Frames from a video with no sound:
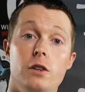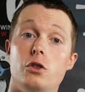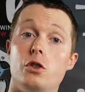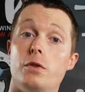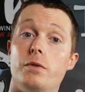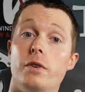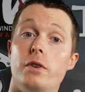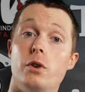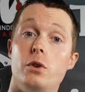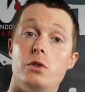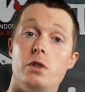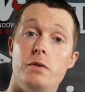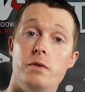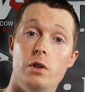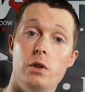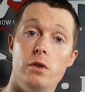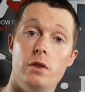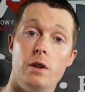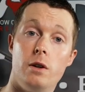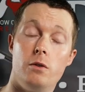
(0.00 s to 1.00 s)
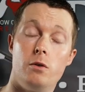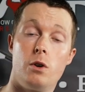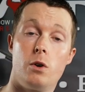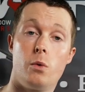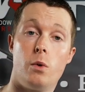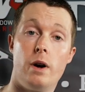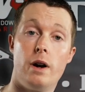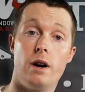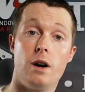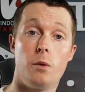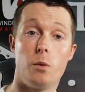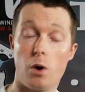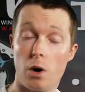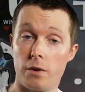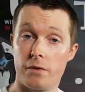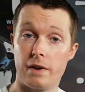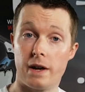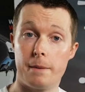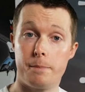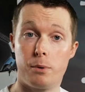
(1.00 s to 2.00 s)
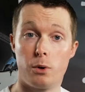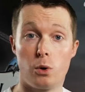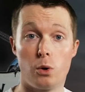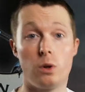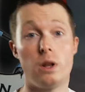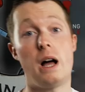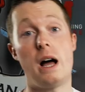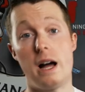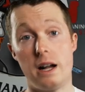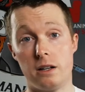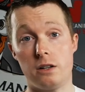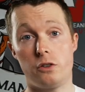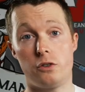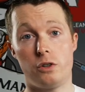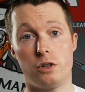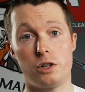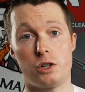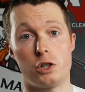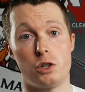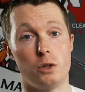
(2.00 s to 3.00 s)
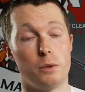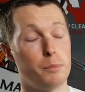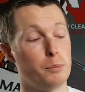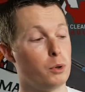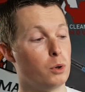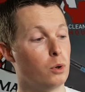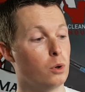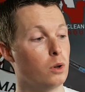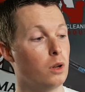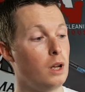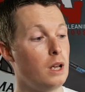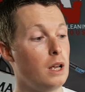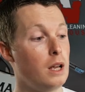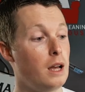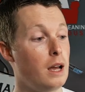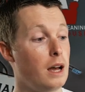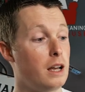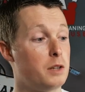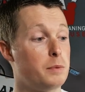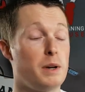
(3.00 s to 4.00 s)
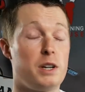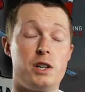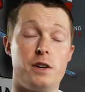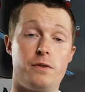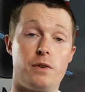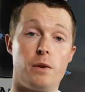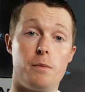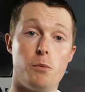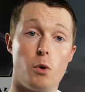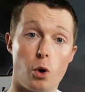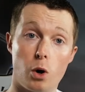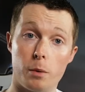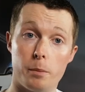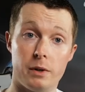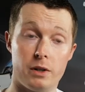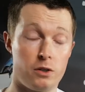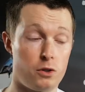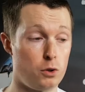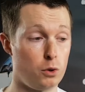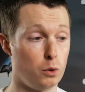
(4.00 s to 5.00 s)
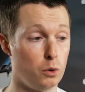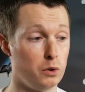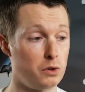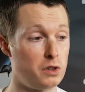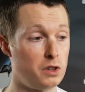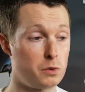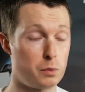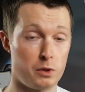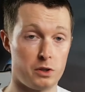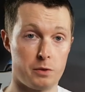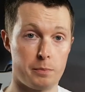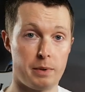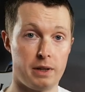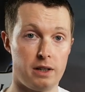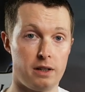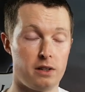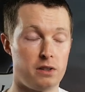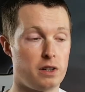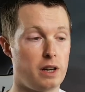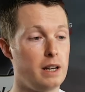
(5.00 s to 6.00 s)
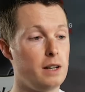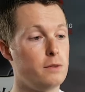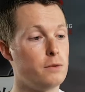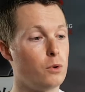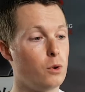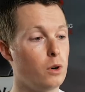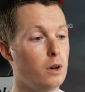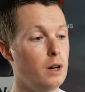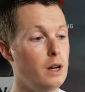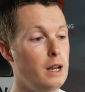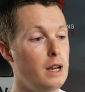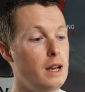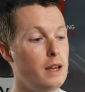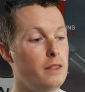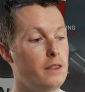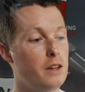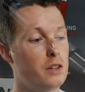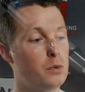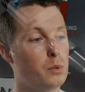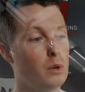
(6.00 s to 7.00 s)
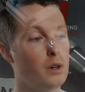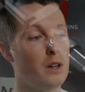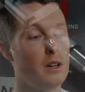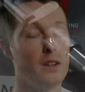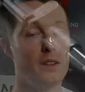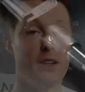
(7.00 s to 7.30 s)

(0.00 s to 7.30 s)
So for those of you that require a waterfed pole and a traditional pole, especially for Mormon tools, this one's been designed for, this one can